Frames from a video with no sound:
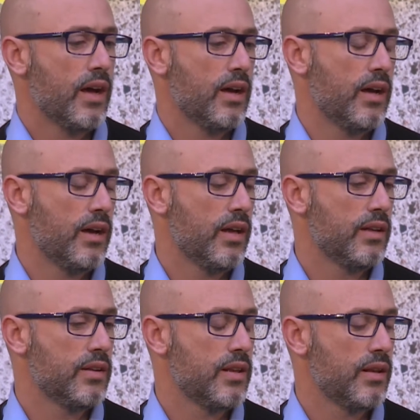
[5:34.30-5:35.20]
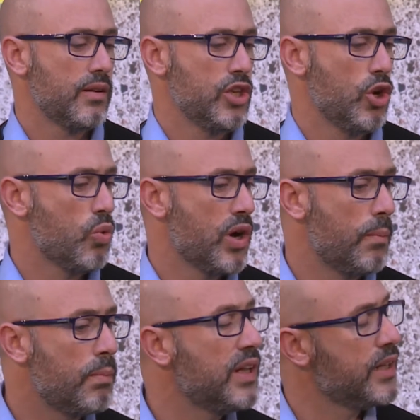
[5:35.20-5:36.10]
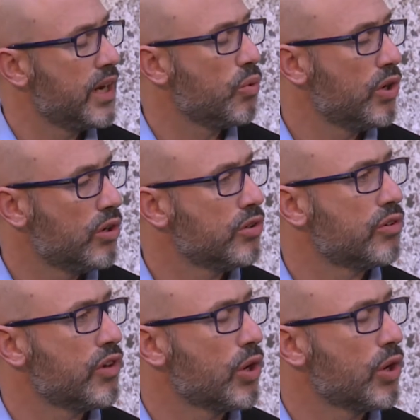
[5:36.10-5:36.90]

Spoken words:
And we are building our own